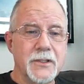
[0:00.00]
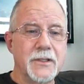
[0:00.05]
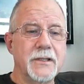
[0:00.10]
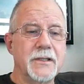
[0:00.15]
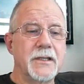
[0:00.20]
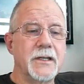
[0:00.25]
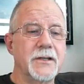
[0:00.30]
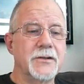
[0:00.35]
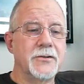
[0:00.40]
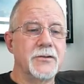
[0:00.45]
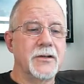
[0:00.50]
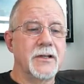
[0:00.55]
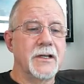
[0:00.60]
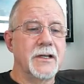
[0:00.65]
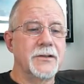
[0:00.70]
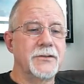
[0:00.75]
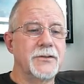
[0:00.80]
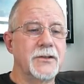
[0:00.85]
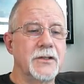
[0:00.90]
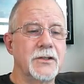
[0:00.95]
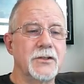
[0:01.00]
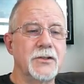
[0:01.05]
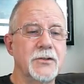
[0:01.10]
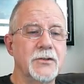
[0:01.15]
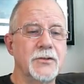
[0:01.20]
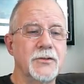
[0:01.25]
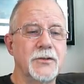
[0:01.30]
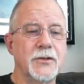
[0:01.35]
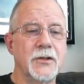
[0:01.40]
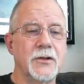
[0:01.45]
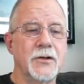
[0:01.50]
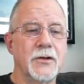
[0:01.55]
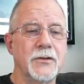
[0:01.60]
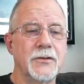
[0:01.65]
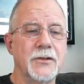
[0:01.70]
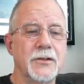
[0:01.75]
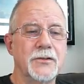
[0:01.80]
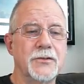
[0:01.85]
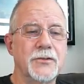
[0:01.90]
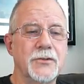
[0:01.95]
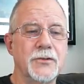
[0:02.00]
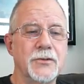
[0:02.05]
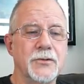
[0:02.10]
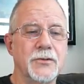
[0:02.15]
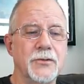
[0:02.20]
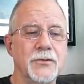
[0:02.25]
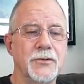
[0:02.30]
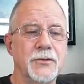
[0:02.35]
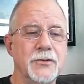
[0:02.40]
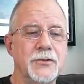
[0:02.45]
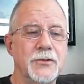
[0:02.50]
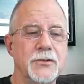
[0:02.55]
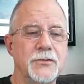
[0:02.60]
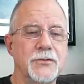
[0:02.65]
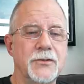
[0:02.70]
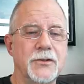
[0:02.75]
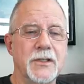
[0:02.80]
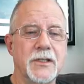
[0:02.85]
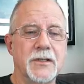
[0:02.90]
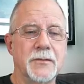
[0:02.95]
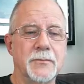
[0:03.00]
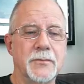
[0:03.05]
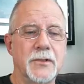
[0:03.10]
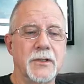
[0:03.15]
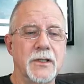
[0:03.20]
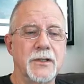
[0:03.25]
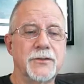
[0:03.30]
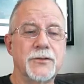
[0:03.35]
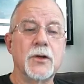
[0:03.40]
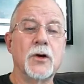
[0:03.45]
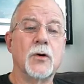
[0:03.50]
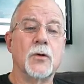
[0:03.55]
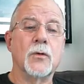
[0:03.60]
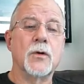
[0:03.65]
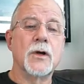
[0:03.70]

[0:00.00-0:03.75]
putting the underlines in using all these tools that you've seen in place.